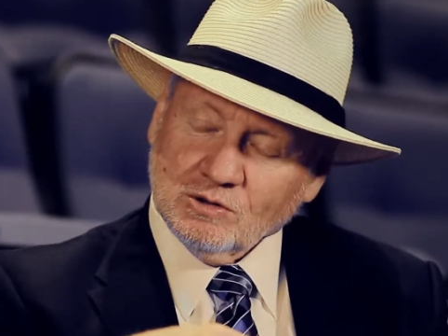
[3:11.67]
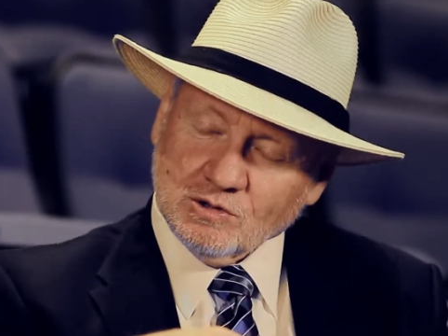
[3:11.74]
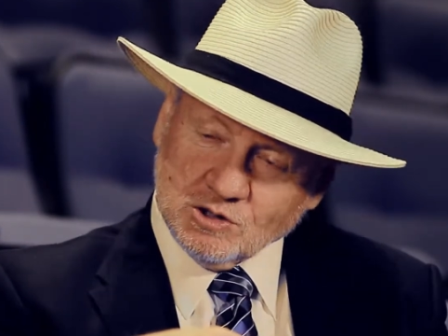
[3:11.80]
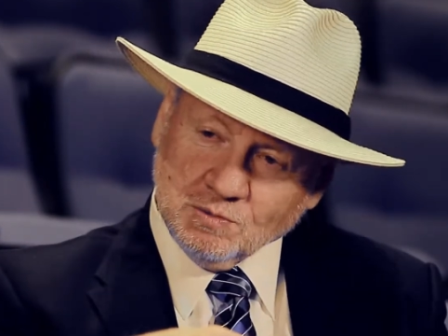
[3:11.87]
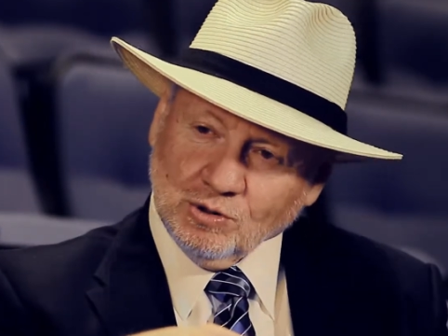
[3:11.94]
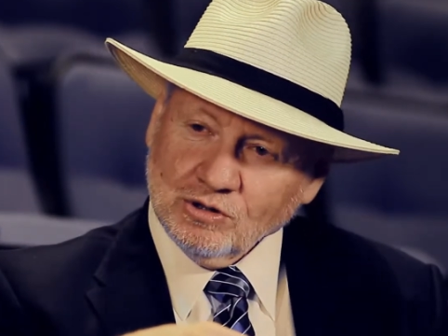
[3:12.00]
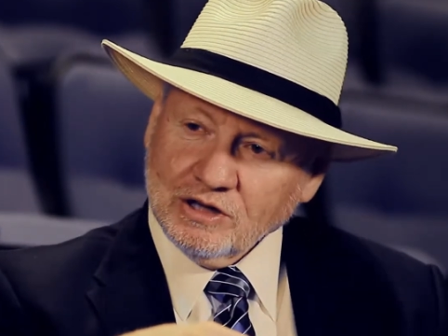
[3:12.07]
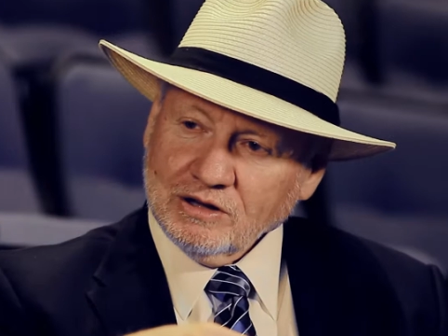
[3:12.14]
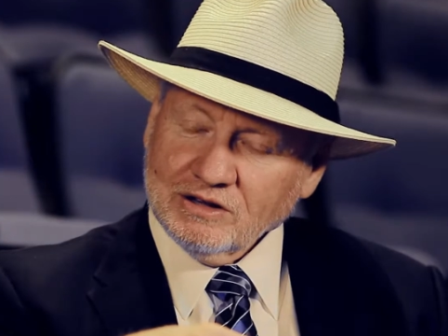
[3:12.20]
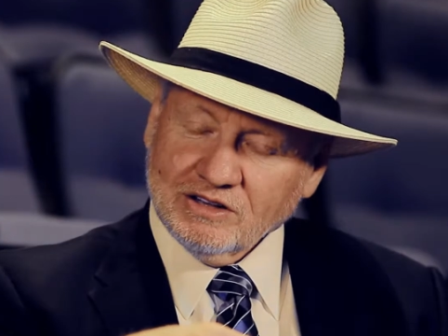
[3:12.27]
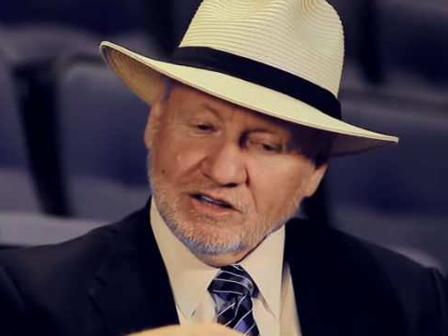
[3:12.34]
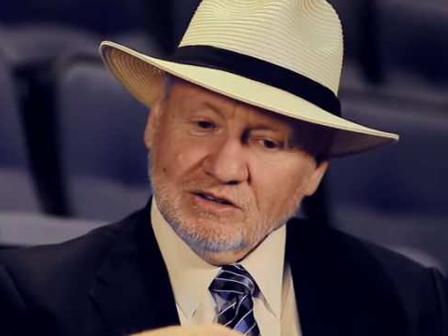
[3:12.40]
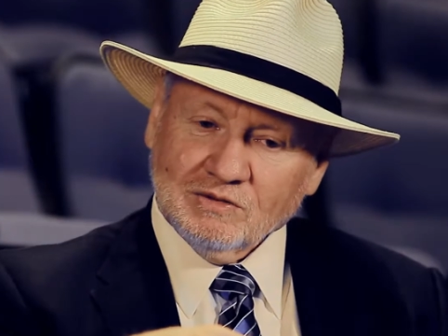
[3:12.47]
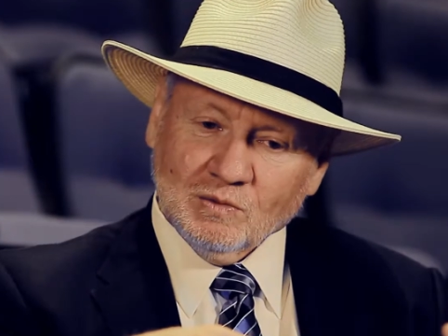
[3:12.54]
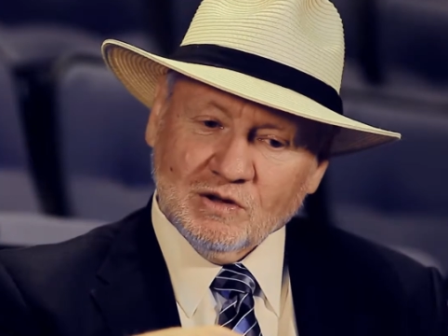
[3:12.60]
that
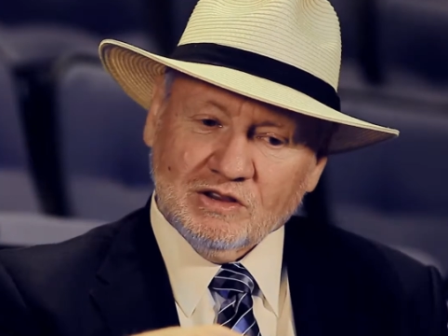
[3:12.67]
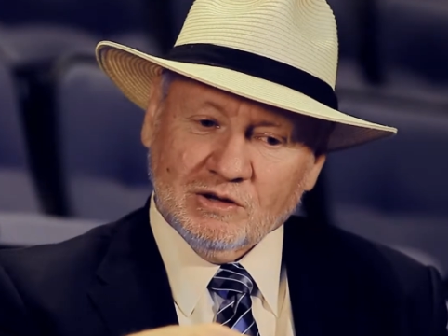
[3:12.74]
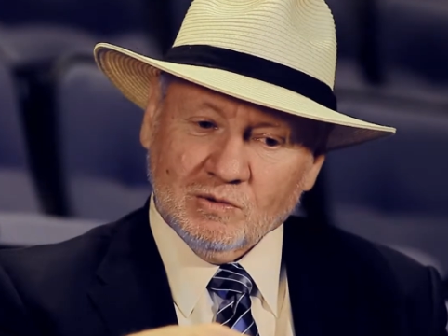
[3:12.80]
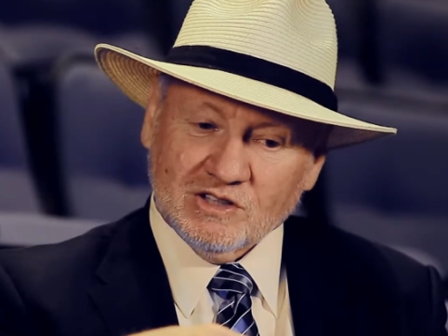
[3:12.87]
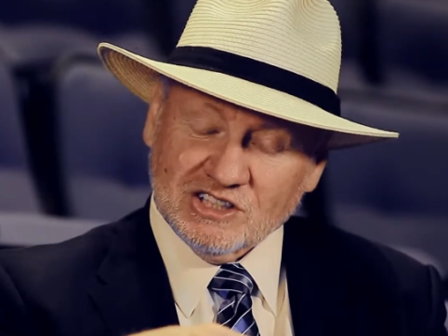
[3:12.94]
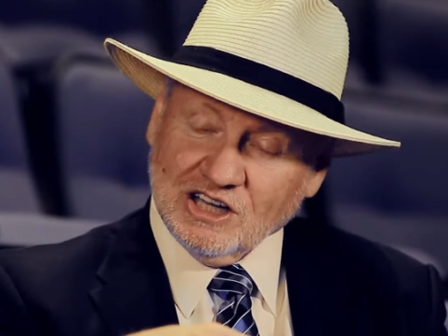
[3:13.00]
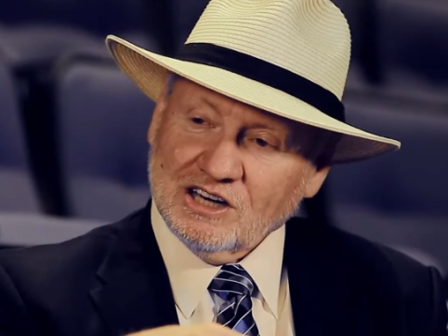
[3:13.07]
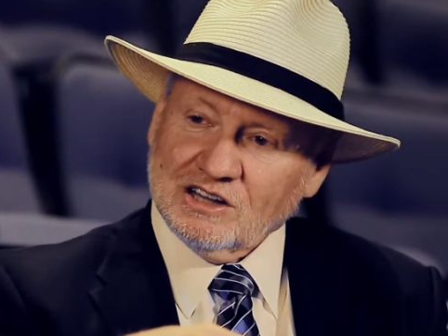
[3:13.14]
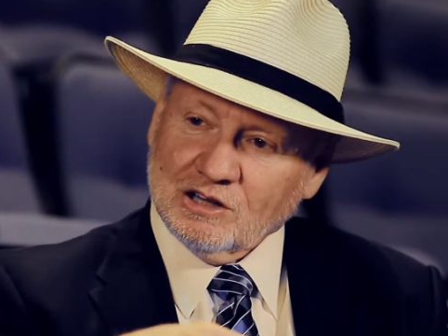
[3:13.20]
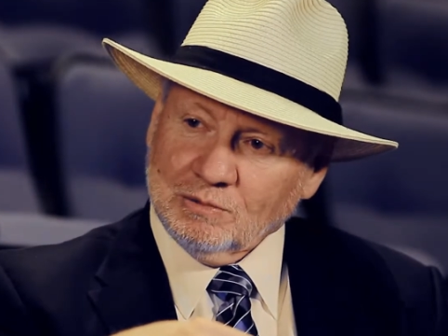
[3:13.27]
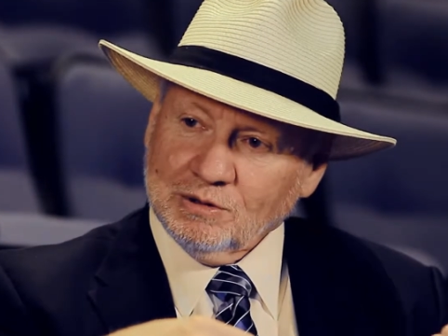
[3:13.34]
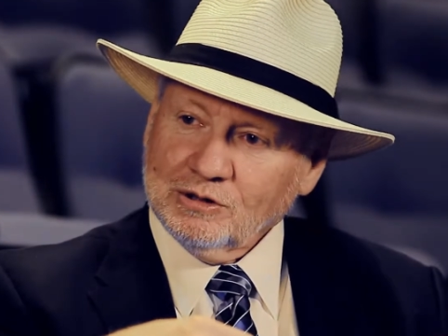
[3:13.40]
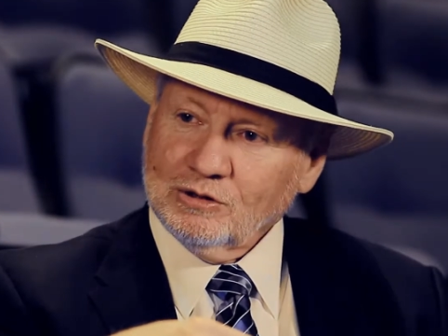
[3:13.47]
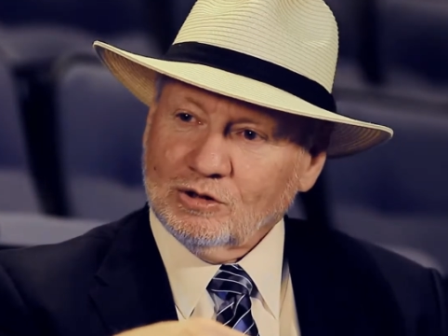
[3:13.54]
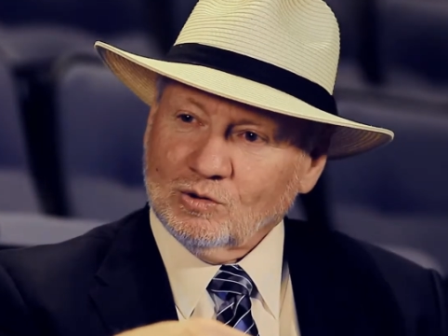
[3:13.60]
was getting the
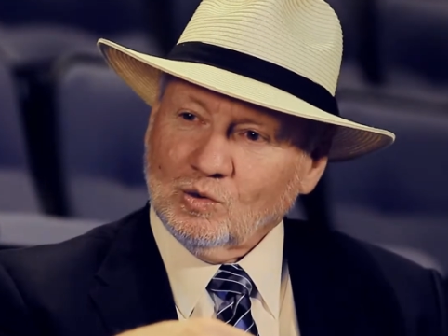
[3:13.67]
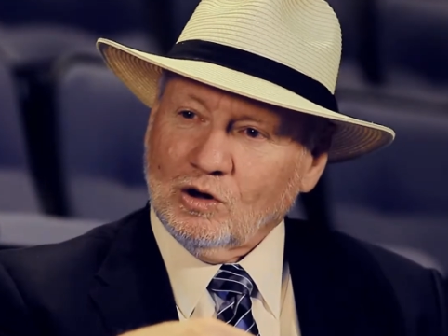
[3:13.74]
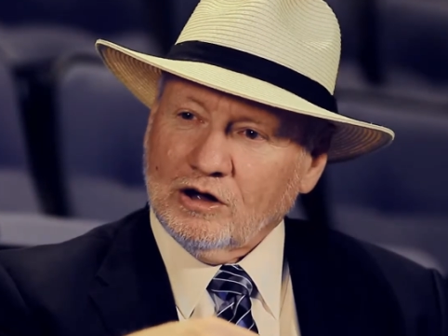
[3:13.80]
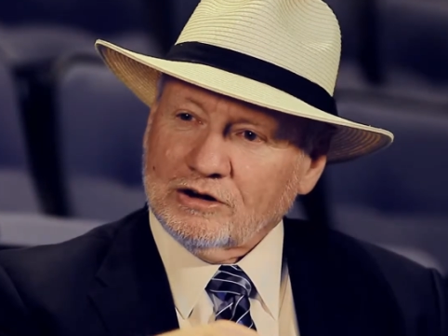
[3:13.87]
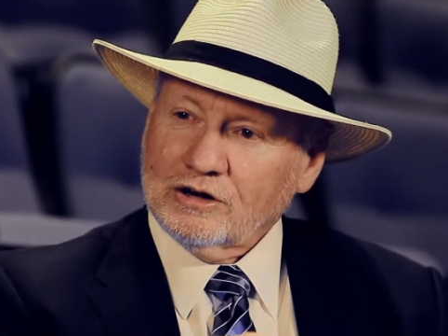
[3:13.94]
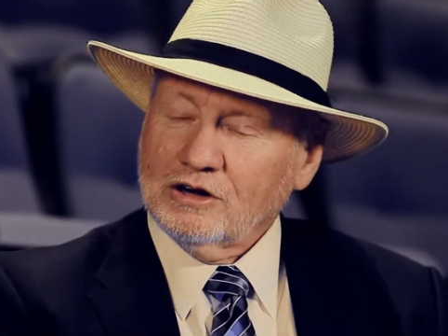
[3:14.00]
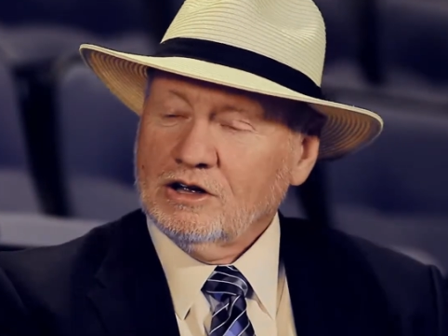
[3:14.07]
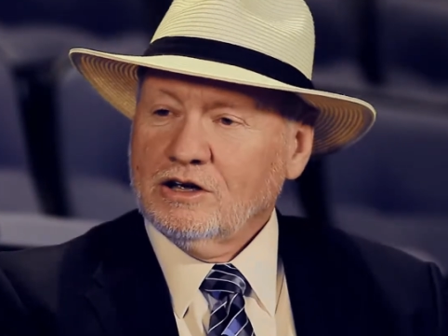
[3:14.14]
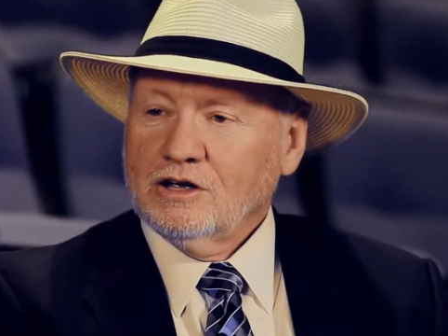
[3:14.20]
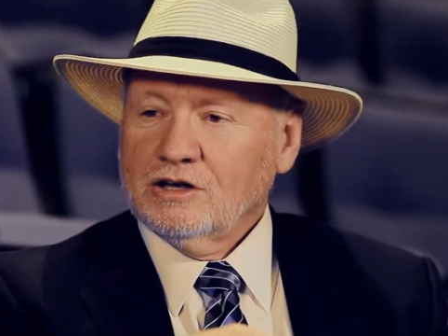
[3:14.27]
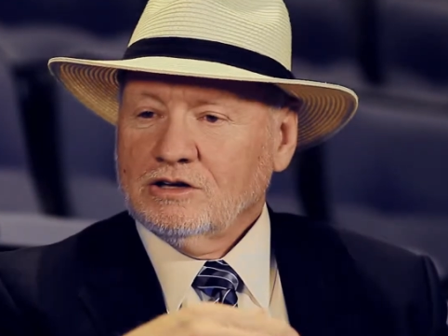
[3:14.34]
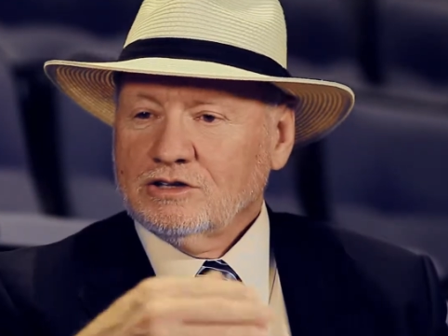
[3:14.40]
polluted water